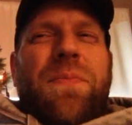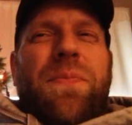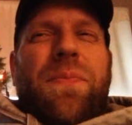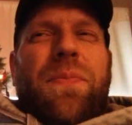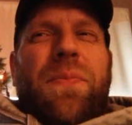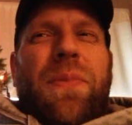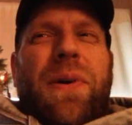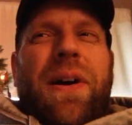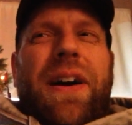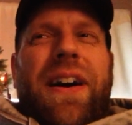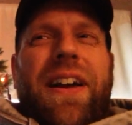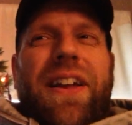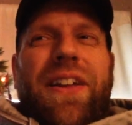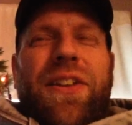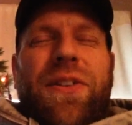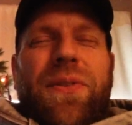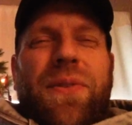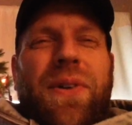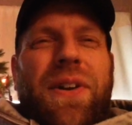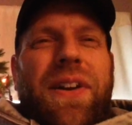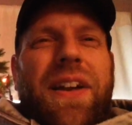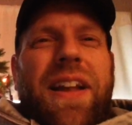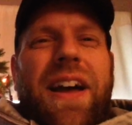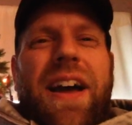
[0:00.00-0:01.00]
But you
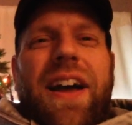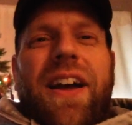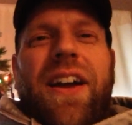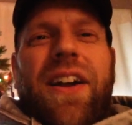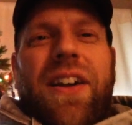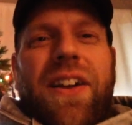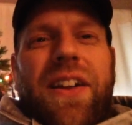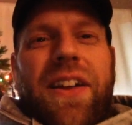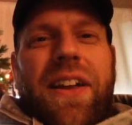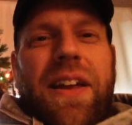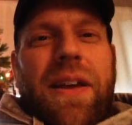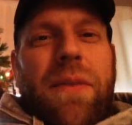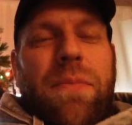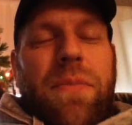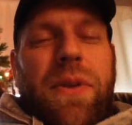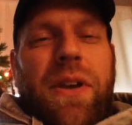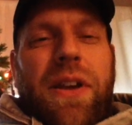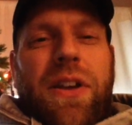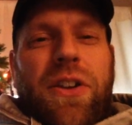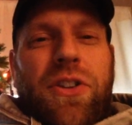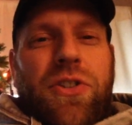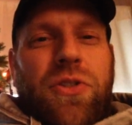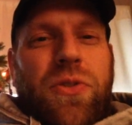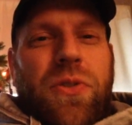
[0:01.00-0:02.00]
are not going to get
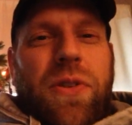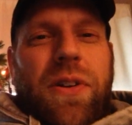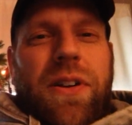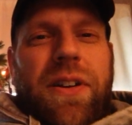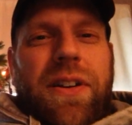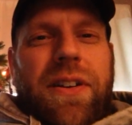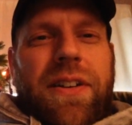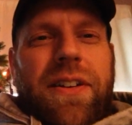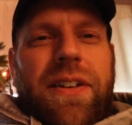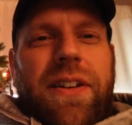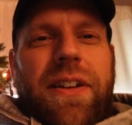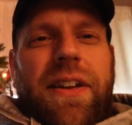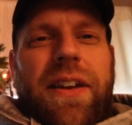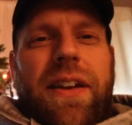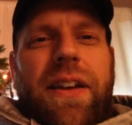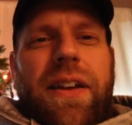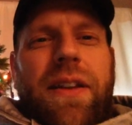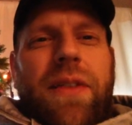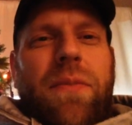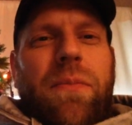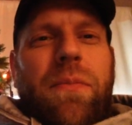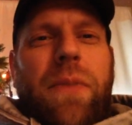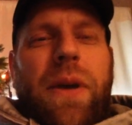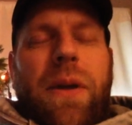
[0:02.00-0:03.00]
big and strong
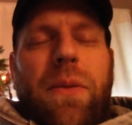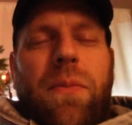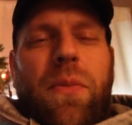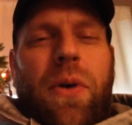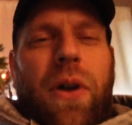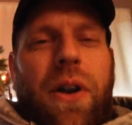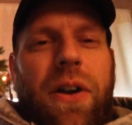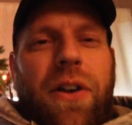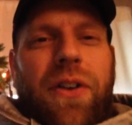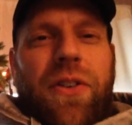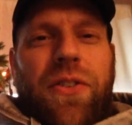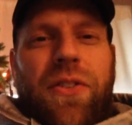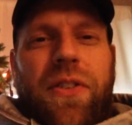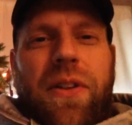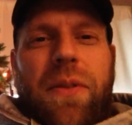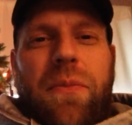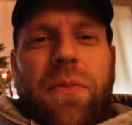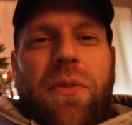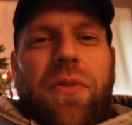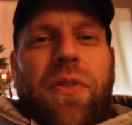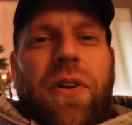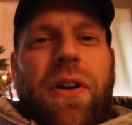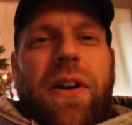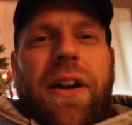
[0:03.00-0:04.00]
and bend bars and
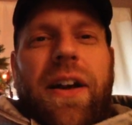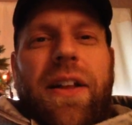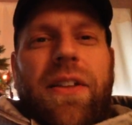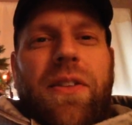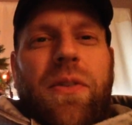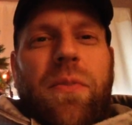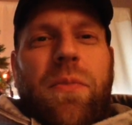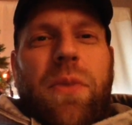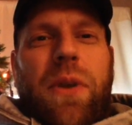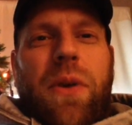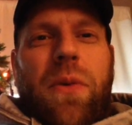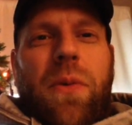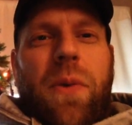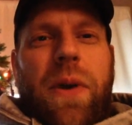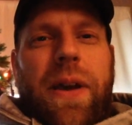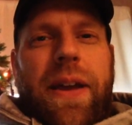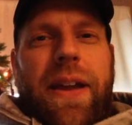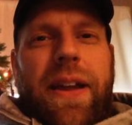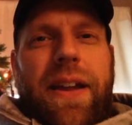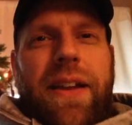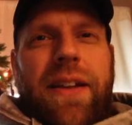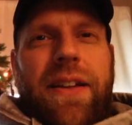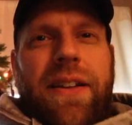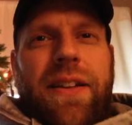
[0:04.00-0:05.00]
move all kinds of big
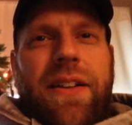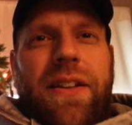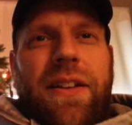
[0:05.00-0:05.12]
weight